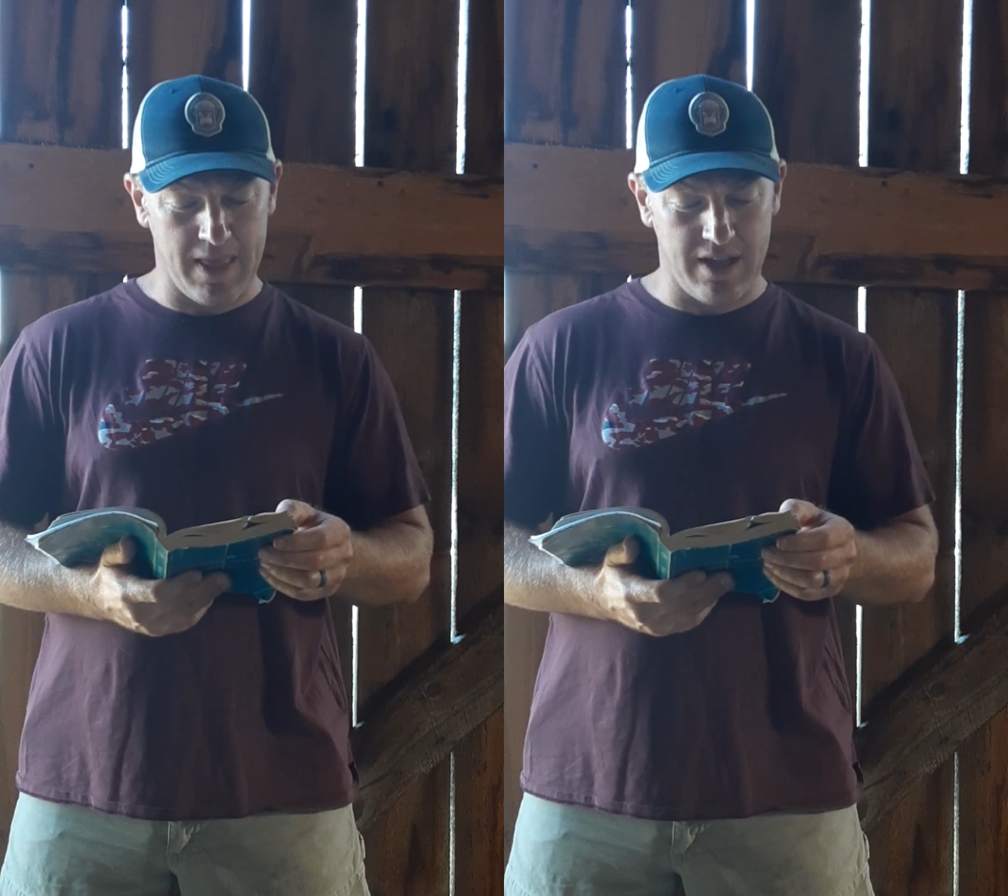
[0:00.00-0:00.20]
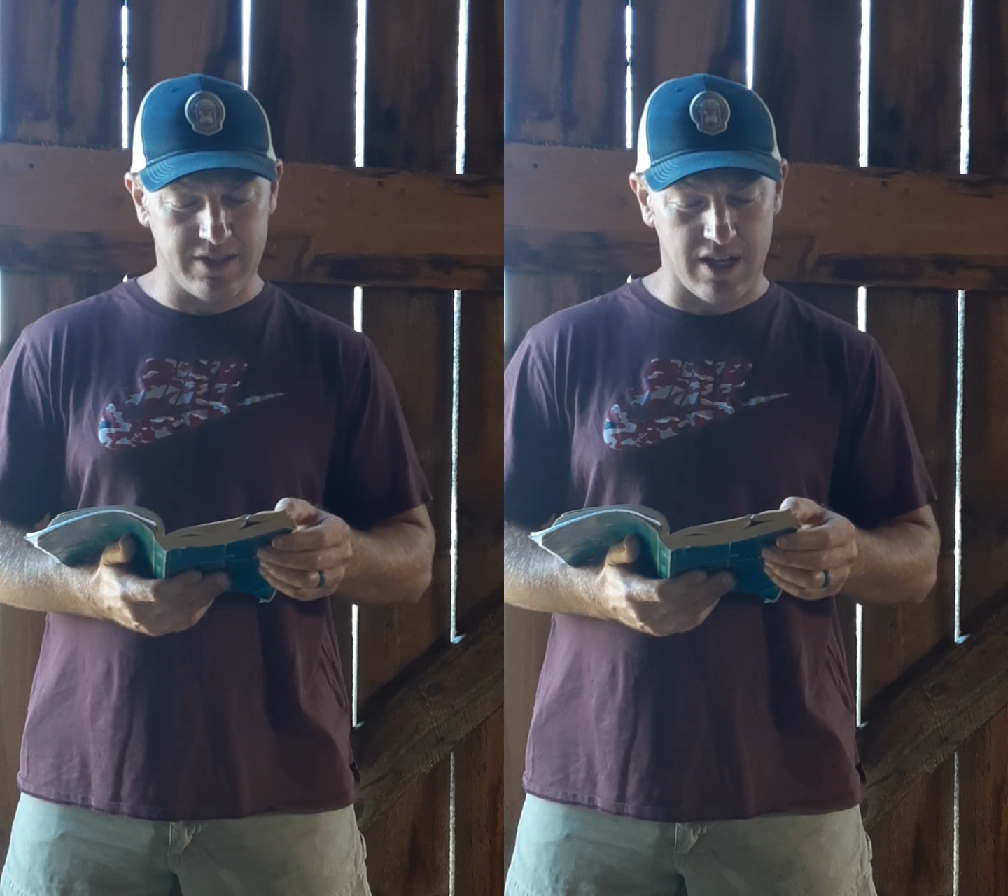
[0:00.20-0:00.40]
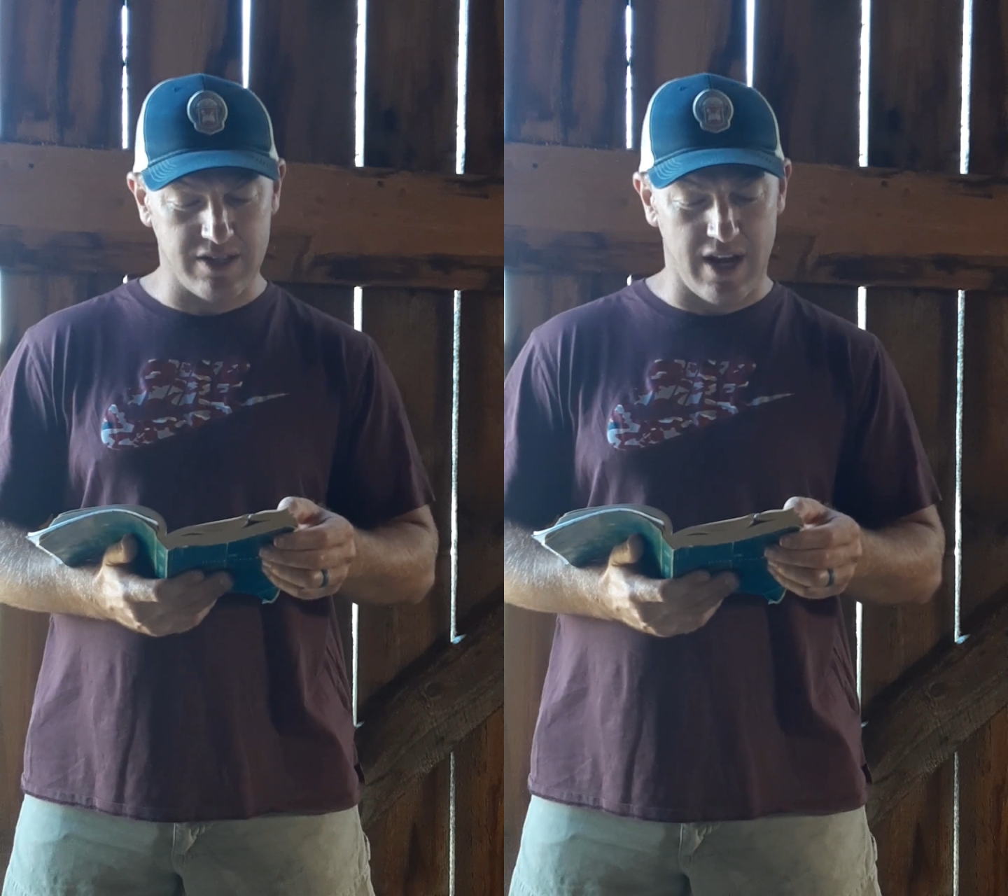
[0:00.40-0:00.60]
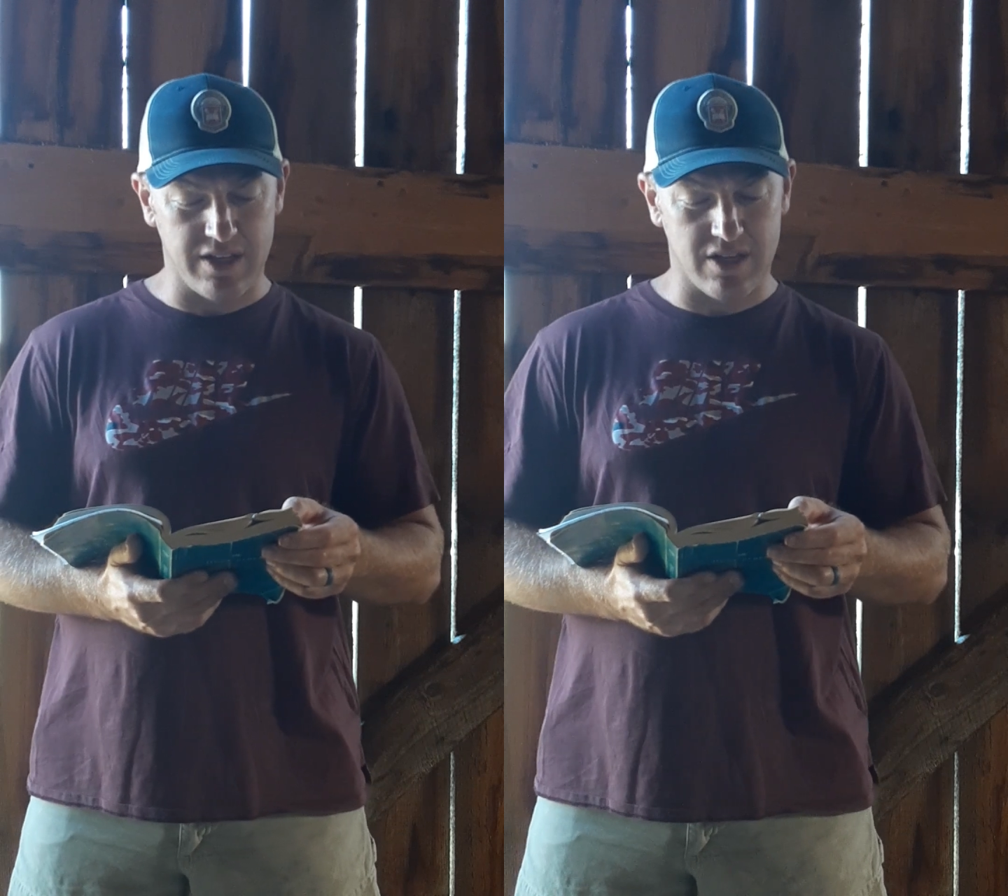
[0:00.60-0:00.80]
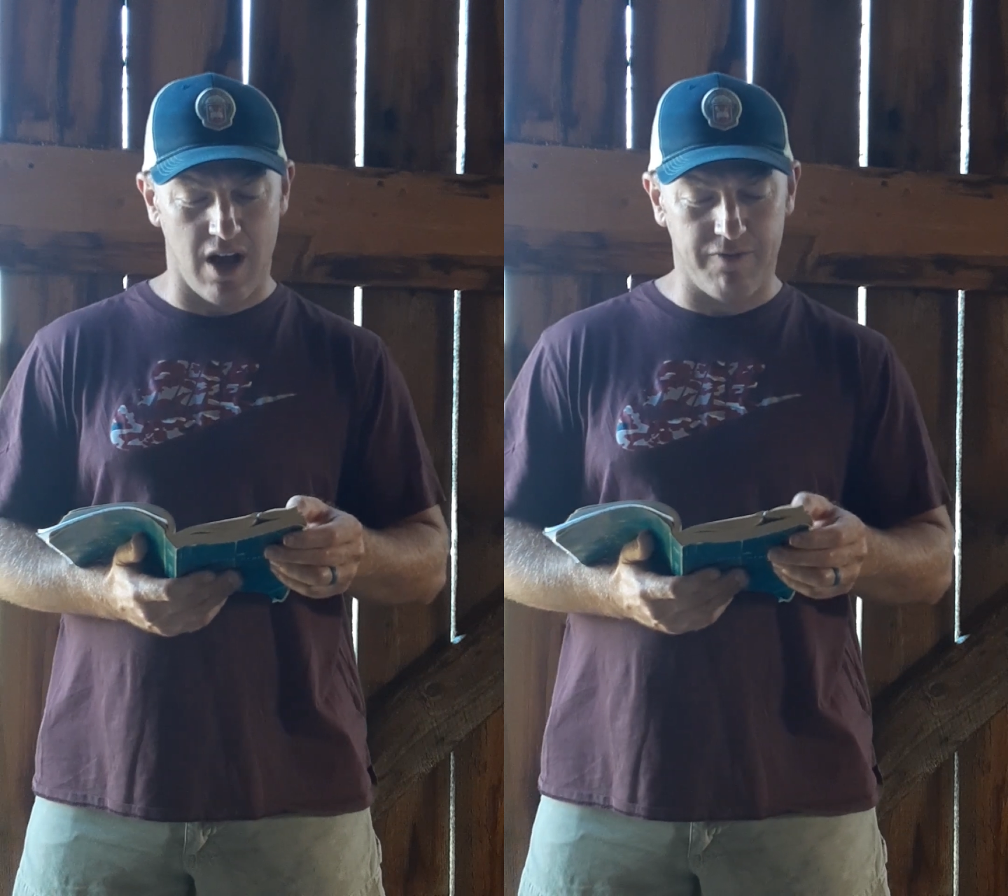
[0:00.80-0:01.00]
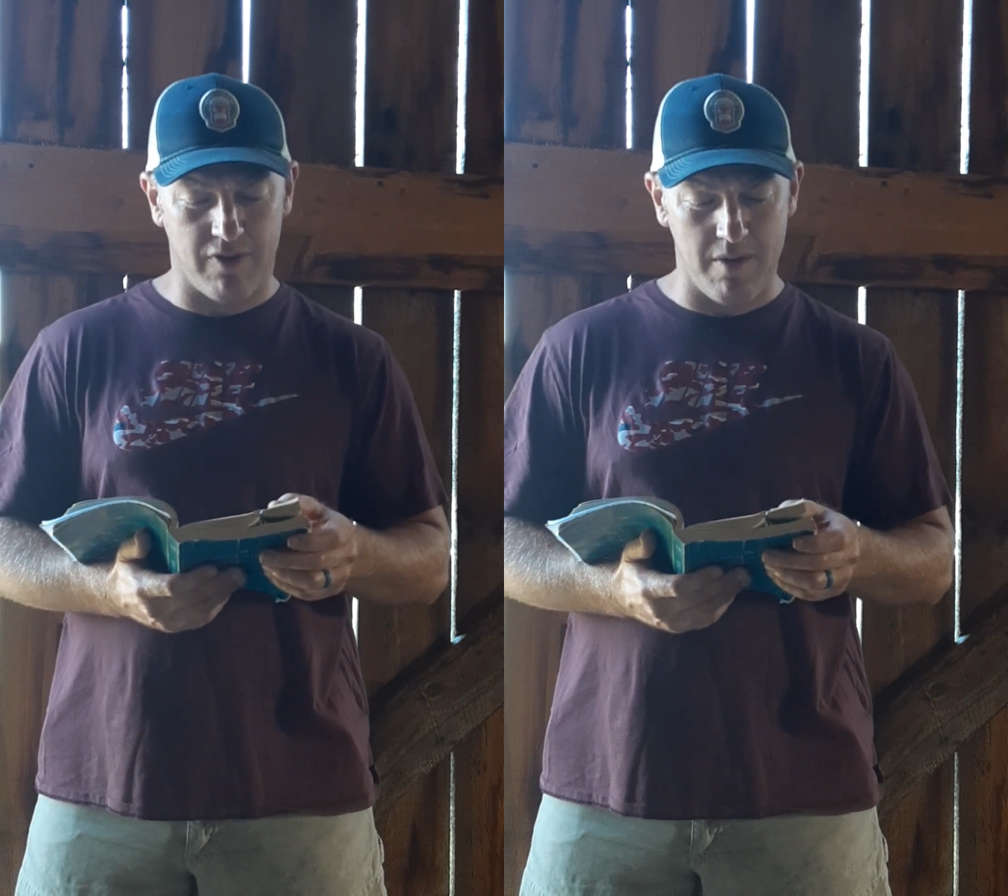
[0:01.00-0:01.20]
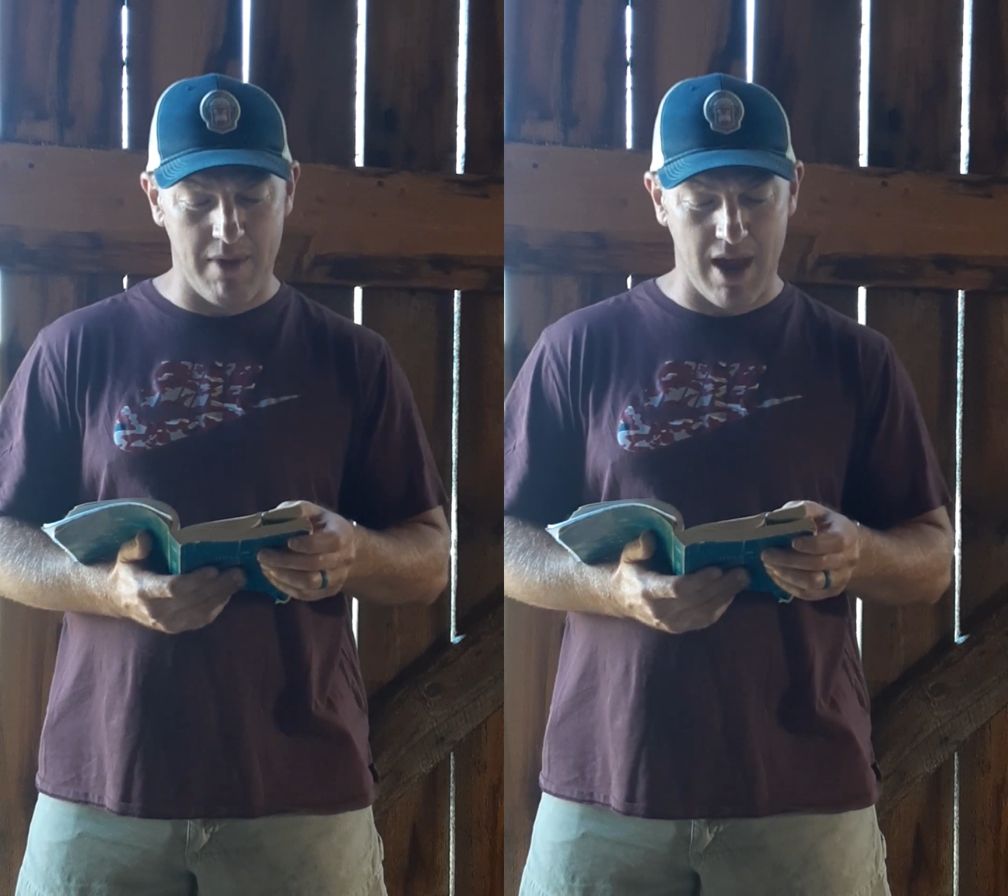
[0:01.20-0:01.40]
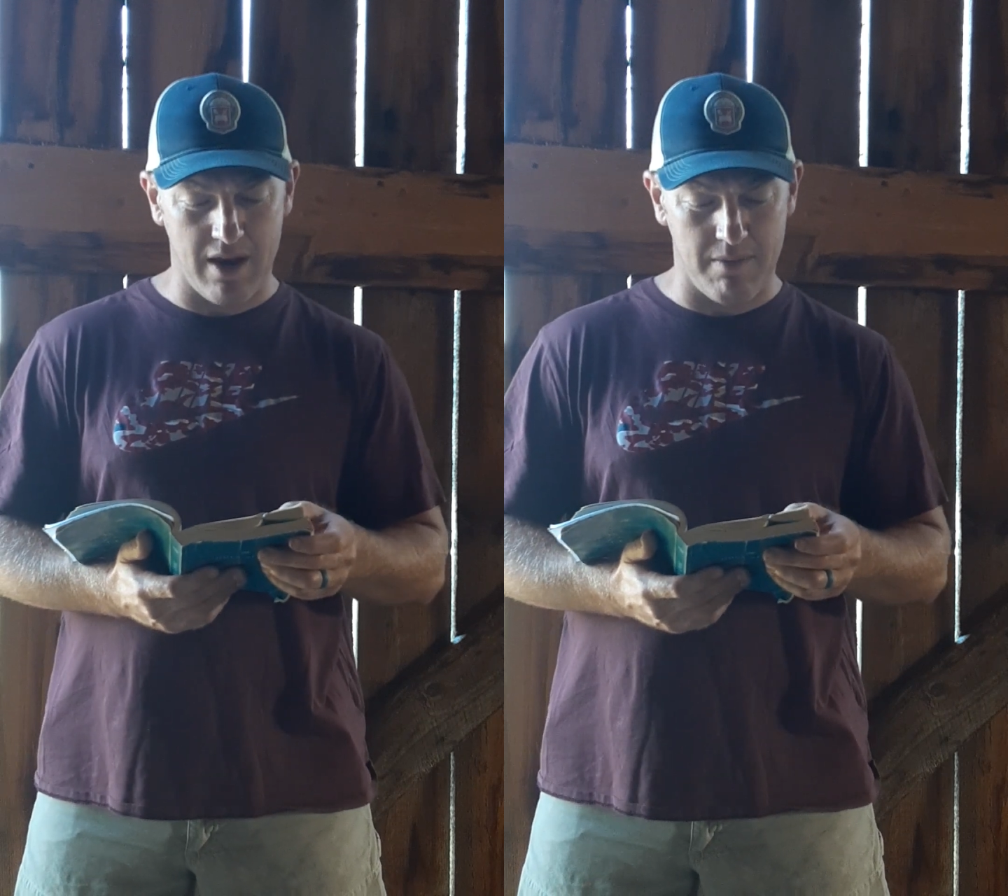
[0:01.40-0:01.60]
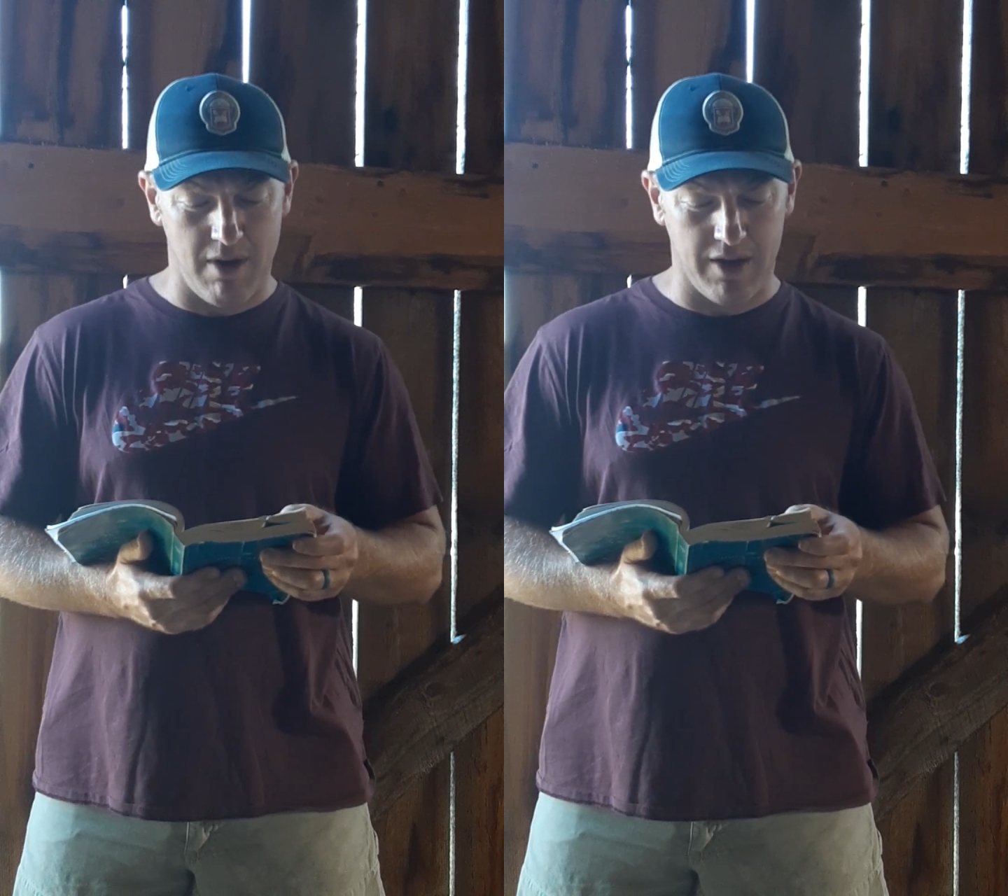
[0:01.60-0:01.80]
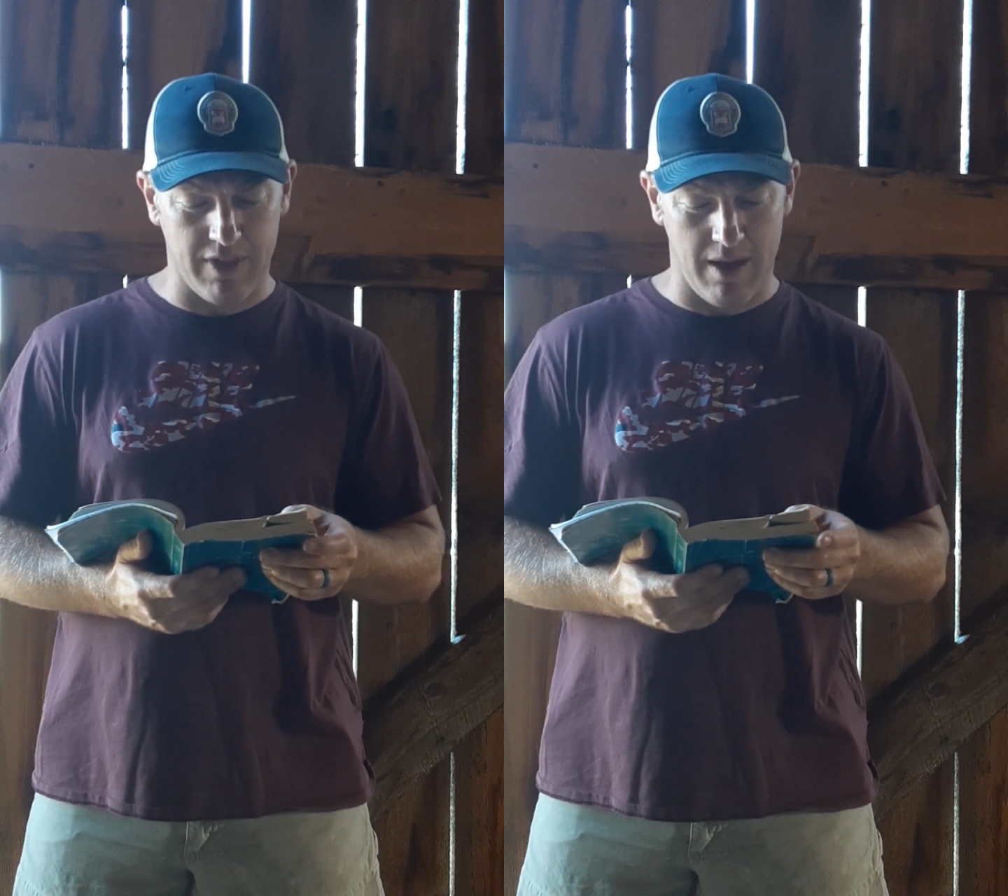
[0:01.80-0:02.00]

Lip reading: it says, and I sought for a man among